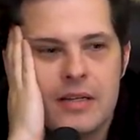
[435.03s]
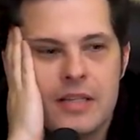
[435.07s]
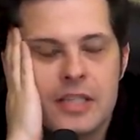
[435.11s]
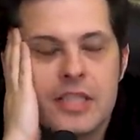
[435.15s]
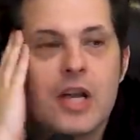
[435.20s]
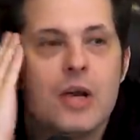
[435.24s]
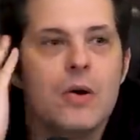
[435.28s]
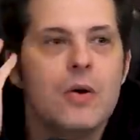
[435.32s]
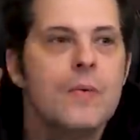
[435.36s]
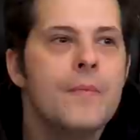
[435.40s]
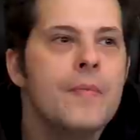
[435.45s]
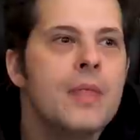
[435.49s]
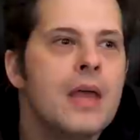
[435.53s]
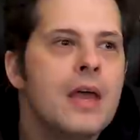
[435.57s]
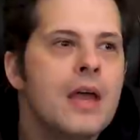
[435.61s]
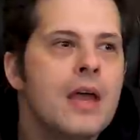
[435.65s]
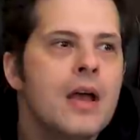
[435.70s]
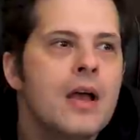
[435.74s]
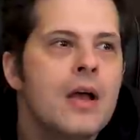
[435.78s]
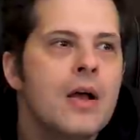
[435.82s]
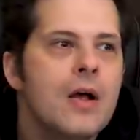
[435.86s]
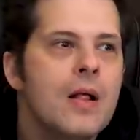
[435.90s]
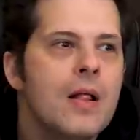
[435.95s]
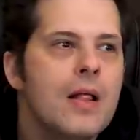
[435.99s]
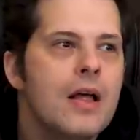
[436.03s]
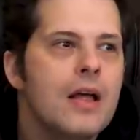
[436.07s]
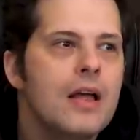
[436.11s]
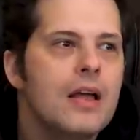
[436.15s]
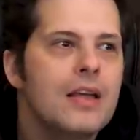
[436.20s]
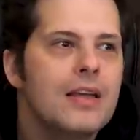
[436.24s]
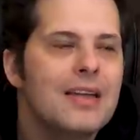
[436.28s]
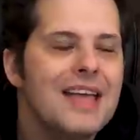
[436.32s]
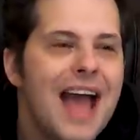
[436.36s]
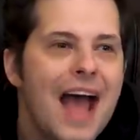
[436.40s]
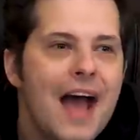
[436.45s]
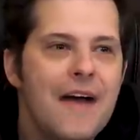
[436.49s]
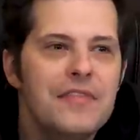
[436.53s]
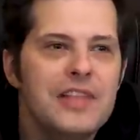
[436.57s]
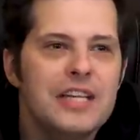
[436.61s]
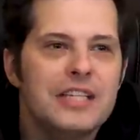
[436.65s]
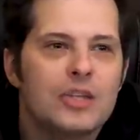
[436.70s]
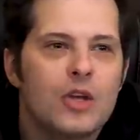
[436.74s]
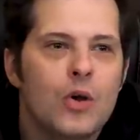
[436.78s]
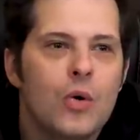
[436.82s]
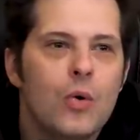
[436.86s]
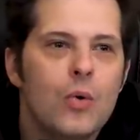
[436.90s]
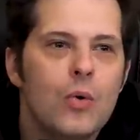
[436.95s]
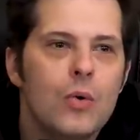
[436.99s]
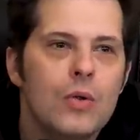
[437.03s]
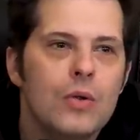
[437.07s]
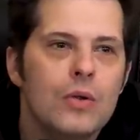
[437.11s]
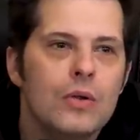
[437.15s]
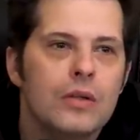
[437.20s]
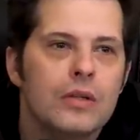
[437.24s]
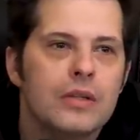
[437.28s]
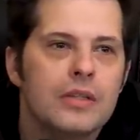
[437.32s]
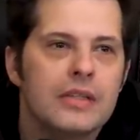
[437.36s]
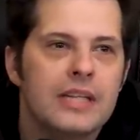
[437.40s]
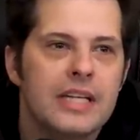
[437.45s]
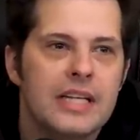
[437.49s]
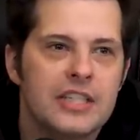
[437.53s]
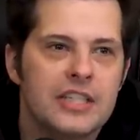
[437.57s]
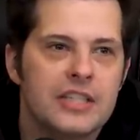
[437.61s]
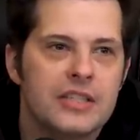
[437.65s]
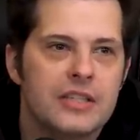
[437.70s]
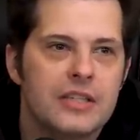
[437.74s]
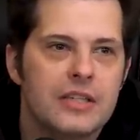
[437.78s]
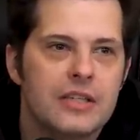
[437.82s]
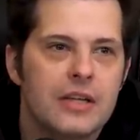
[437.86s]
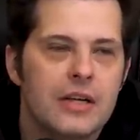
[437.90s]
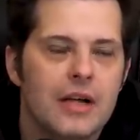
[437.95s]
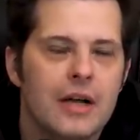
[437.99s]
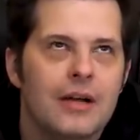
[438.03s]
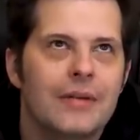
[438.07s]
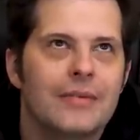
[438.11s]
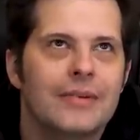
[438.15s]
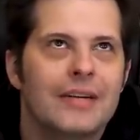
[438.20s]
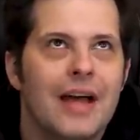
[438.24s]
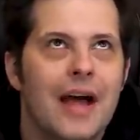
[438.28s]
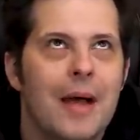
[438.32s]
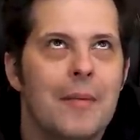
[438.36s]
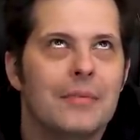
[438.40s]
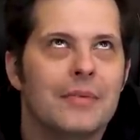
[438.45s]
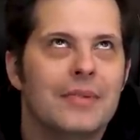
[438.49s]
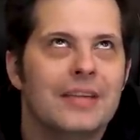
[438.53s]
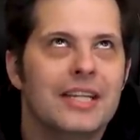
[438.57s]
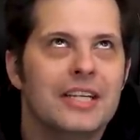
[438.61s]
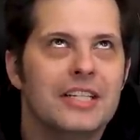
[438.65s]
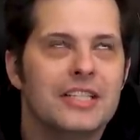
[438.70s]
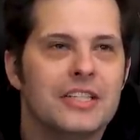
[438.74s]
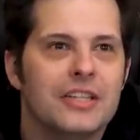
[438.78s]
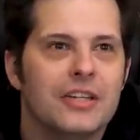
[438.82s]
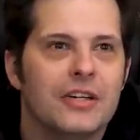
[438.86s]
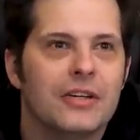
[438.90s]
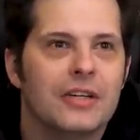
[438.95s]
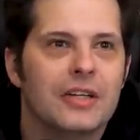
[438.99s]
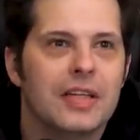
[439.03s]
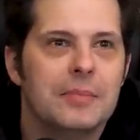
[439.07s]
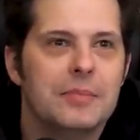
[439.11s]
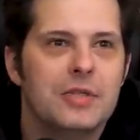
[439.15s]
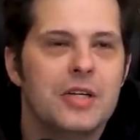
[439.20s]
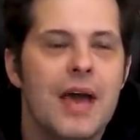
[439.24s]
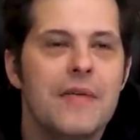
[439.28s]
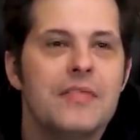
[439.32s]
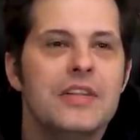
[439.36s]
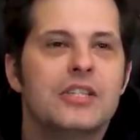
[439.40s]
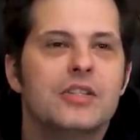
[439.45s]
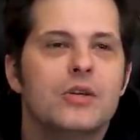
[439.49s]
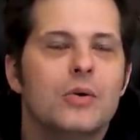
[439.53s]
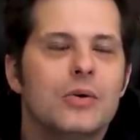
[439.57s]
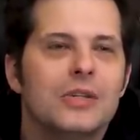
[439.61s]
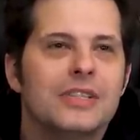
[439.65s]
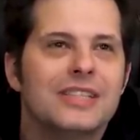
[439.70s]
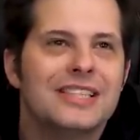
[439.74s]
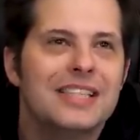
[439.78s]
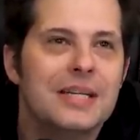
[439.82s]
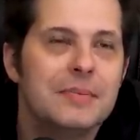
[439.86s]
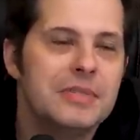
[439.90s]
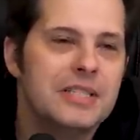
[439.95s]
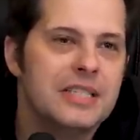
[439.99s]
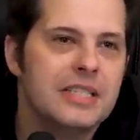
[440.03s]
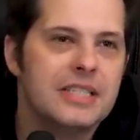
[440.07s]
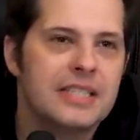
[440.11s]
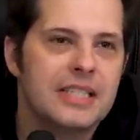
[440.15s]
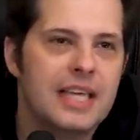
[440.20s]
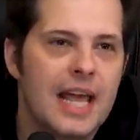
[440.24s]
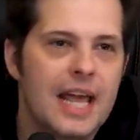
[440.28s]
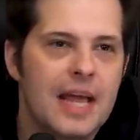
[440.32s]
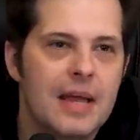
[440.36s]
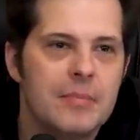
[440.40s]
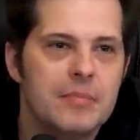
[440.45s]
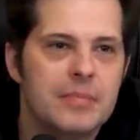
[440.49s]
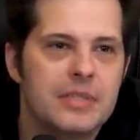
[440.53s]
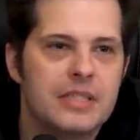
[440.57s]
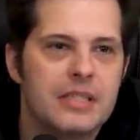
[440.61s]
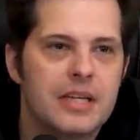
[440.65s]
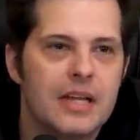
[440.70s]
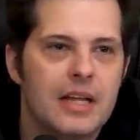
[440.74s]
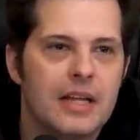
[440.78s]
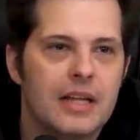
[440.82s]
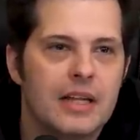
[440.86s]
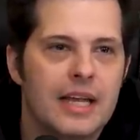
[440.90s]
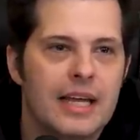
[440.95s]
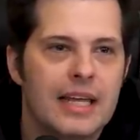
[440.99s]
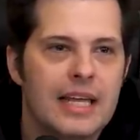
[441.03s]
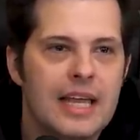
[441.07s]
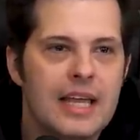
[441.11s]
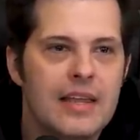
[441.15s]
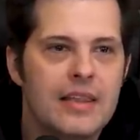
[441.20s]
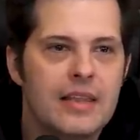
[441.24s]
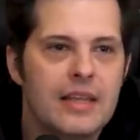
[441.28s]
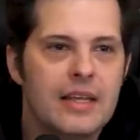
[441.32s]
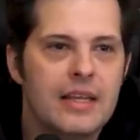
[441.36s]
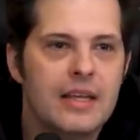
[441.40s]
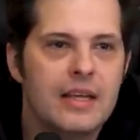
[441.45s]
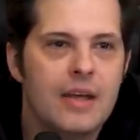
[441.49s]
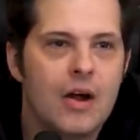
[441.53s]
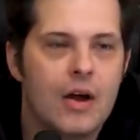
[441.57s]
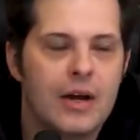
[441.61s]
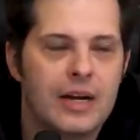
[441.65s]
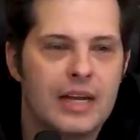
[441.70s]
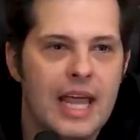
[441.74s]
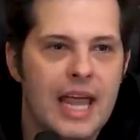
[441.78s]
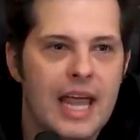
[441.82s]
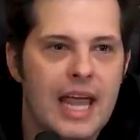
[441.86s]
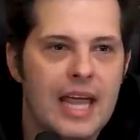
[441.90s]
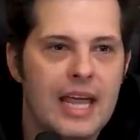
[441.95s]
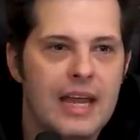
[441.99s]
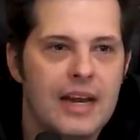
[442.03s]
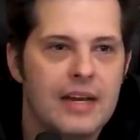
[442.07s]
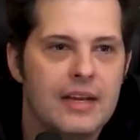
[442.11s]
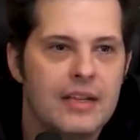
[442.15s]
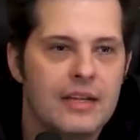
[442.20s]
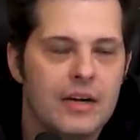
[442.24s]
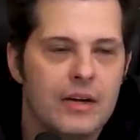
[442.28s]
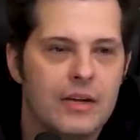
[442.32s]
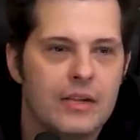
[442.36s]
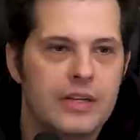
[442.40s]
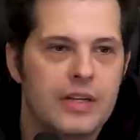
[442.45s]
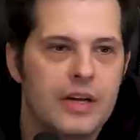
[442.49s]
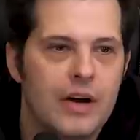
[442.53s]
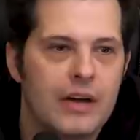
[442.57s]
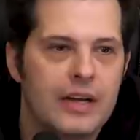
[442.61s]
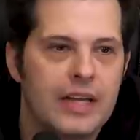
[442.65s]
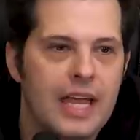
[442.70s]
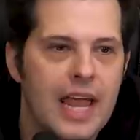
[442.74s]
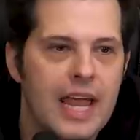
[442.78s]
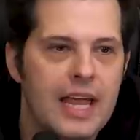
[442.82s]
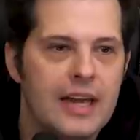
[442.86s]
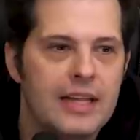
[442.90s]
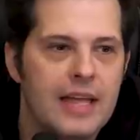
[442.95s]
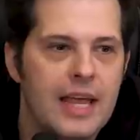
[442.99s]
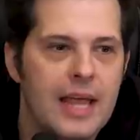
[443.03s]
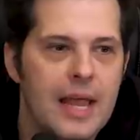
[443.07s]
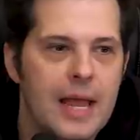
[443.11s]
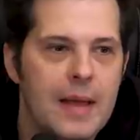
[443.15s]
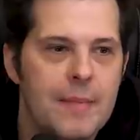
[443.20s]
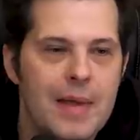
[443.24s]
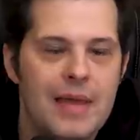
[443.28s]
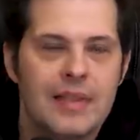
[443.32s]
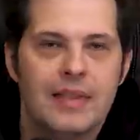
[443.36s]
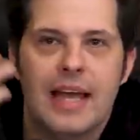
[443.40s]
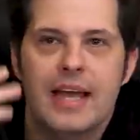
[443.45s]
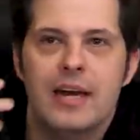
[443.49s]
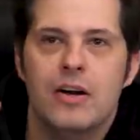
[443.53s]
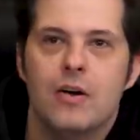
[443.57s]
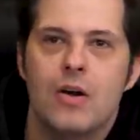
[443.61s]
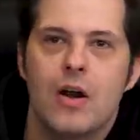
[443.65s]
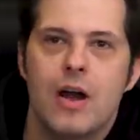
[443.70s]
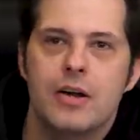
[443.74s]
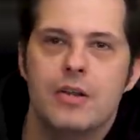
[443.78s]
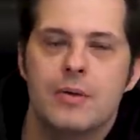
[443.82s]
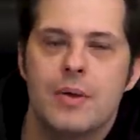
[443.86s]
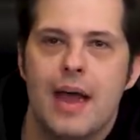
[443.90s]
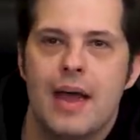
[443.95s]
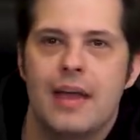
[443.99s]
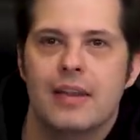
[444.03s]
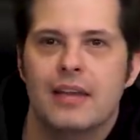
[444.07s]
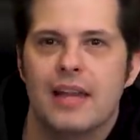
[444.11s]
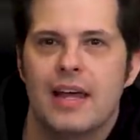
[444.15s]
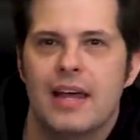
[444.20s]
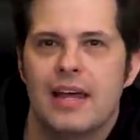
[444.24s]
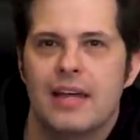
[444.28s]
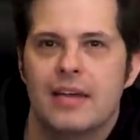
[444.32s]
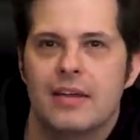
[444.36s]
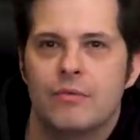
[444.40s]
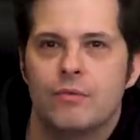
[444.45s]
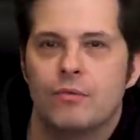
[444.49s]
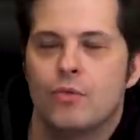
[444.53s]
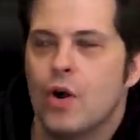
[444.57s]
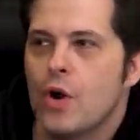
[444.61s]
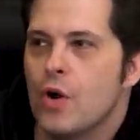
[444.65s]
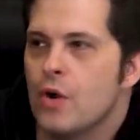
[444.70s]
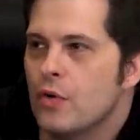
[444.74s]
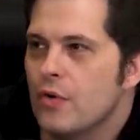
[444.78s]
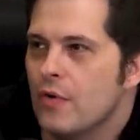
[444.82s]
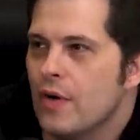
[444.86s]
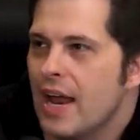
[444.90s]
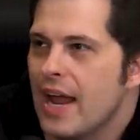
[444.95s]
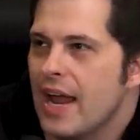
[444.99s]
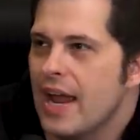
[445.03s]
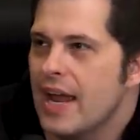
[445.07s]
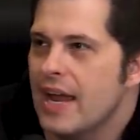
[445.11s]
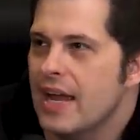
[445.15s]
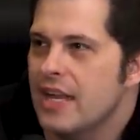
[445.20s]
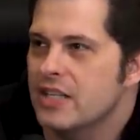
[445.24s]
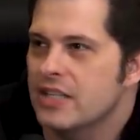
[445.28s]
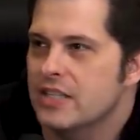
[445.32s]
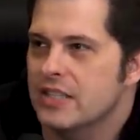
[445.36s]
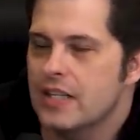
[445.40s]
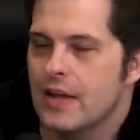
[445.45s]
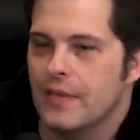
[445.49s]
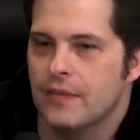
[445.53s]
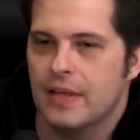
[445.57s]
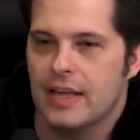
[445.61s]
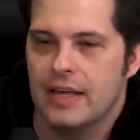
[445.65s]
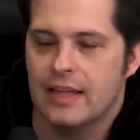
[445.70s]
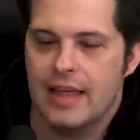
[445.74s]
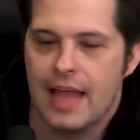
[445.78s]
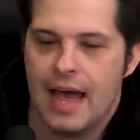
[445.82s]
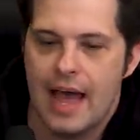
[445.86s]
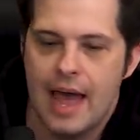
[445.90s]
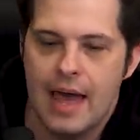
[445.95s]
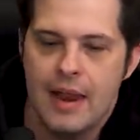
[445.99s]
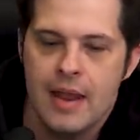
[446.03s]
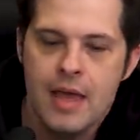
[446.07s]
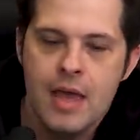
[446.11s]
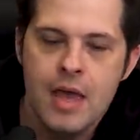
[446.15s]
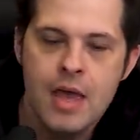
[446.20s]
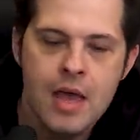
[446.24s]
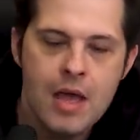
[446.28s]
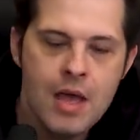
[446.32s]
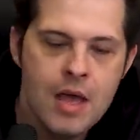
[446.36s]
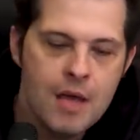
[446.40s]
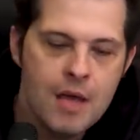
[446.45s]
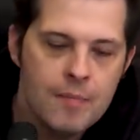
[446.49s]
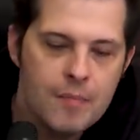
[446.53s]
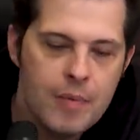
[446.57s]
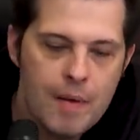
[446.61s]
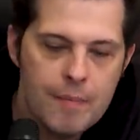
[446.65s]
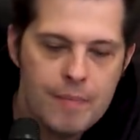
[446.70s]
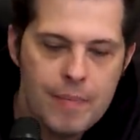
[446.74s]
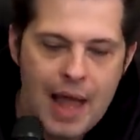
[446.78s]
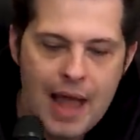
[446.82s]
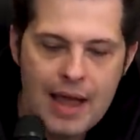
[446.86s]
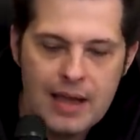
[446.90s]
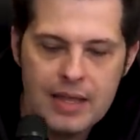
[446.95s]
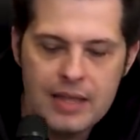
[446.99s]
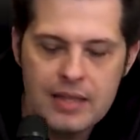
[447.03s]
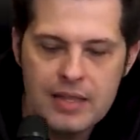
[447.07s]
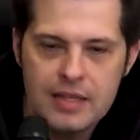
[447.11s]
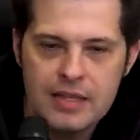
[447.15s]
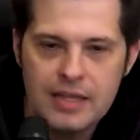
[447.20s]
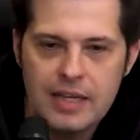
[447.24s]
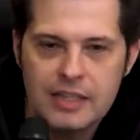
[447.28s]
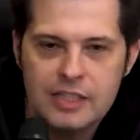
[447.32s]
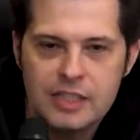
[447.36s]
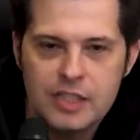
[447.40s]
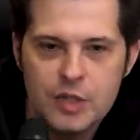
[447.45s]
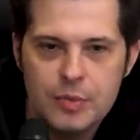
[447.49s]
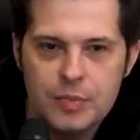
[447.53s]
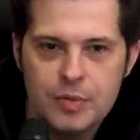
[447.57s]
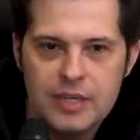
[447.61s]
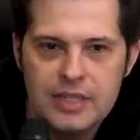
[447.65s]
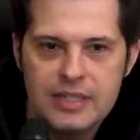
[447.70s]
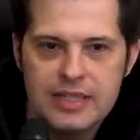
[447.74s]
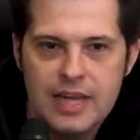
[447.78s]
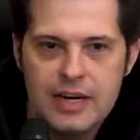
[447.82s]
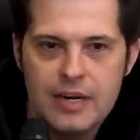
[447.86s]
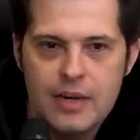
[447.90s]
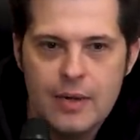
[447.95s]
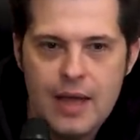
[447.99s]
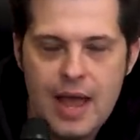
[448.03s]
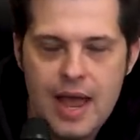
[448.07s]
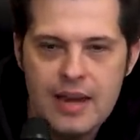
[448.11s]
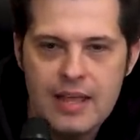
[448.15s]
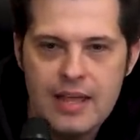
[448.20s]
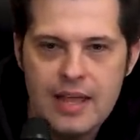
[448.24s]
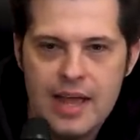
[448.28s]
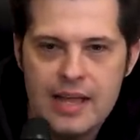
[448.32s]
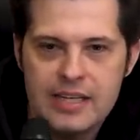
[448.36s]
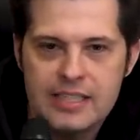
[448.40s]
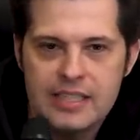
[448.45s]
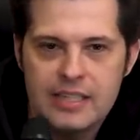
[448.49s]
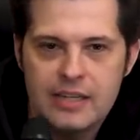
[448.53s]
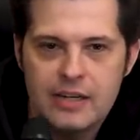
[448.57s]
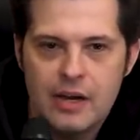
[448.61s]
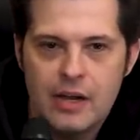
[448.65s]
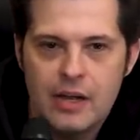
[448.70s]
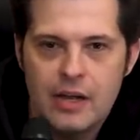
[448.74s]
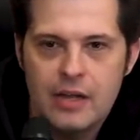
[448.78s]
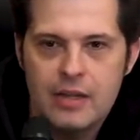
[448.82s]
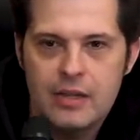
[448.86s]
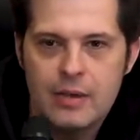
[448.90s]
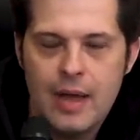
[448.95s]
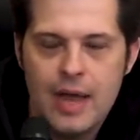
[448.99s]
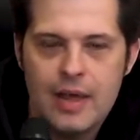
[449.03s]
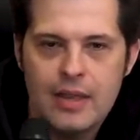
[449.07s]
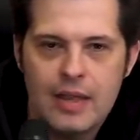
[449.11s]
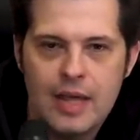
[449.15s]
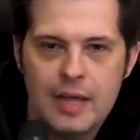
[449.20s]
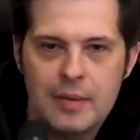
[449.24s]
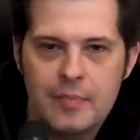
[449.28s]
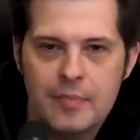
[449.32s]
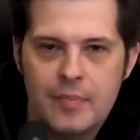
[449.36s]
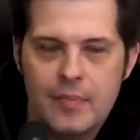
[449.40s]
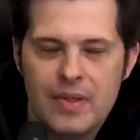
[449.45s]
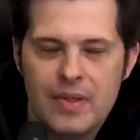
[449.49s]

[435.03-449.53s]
So you had these cool Ninja. Uh, um, Ninja Turtle games. You had these cool Simpsons games, uh, like in the arcade, the, the arcade game, and later on you had like Road Rage and stuff like that. Right. But back in the like Super Nintendo NES era, you had like